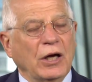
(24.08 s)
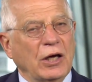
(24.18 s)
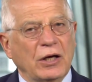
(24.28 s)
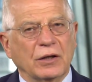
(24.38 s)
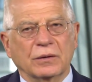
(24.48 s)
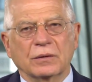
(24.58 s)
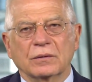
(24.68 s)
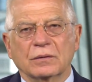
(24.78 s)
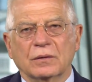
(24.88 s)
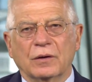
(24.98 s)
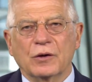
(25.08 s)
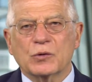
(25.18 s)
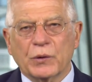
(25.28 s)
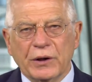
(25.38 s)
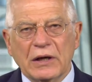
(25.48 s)
Here, the
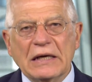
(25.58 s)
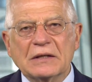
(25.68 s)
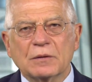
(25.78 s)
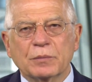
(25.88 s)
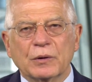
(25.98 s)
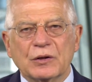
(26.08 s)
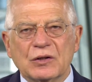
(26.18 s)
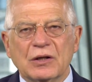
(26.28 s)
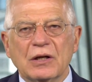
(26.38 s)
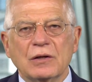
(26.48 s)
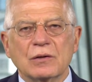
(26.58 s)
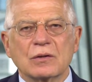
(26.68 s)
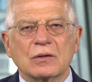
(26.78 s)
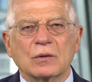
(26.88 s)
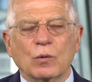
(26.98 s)
Israelis and
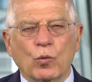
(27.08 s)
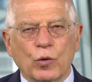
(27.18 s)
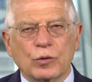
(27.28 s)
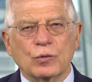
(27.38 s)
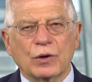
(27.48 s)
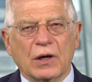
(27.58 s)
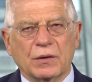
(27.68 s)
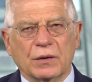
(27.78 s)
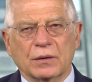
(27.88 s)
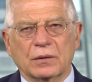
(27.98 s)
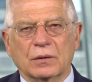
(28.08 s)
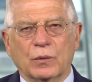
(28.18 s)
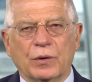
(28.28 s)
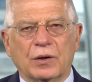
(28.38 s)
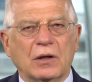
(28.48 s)
Palestinians work together
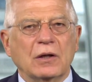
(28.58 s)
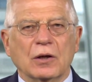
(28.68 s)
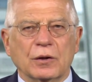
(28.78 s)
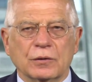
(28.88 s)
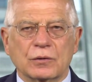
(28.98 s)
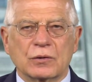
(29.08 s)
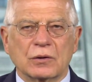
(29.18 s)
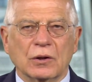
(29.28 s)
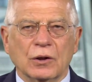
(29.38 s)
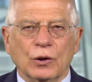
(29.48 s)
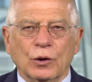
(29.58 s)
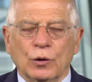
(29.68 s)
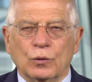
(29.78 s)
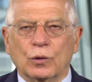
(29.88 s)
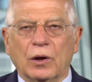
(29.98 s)
with key donors
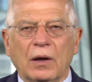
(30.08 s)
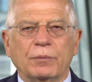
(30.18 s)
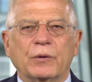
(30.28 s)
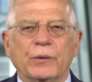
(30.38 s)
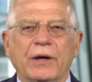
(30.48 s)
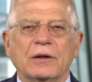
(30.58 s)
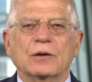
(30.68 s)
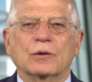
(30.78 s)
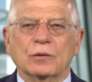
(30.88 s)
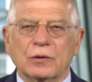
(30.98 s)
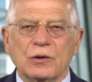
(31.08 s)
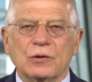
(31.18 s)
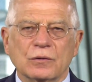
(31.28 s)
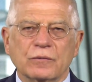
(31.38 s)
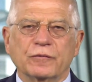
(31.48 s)
to help create the
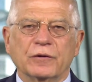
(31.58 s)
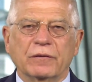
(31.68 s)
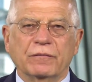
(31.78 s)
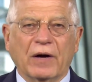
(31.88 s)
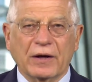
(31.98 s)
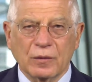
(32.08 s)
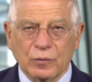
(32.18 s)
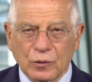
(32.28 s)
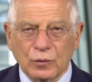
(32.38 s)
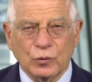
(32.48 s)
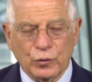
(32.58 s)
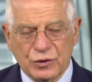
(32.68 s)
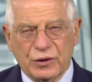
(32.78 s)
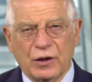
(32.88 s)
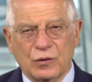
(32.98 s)
conditions for a viable two
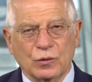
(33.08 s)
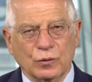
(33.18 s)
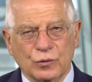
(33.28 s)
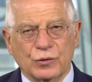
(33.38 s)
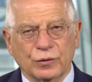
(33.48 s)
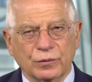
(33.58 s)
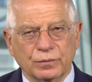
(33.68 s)
state solution.